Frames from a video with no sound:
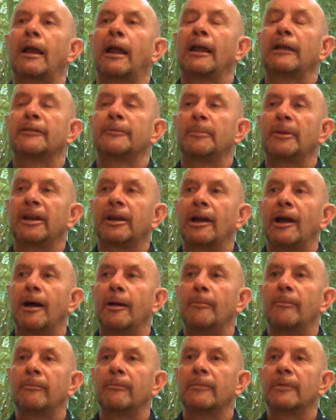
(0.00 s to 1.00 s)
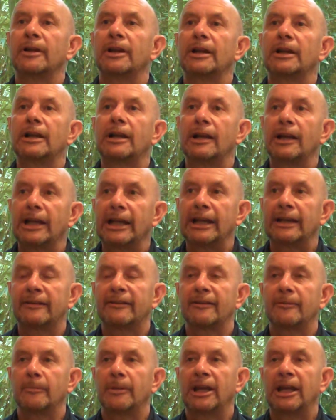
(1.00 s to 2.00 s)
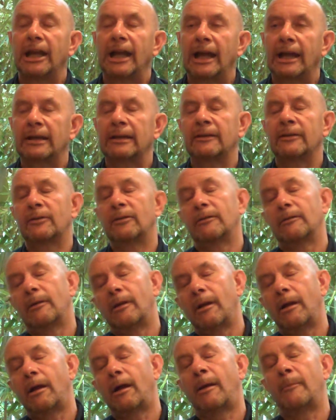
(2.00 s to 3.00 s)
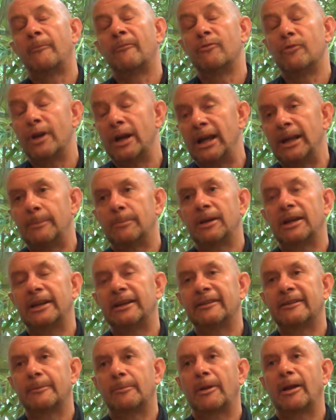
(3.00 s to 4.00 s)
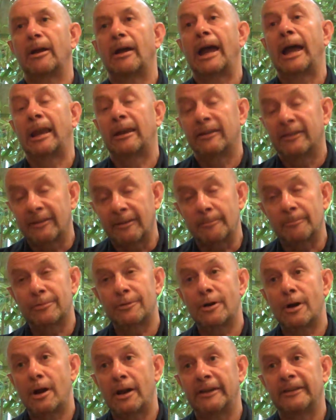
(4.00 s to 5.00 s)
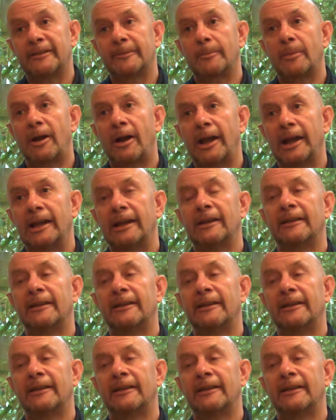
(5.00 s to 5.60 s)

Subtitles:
has become clear to me, and I'm really pleased about and surprised by,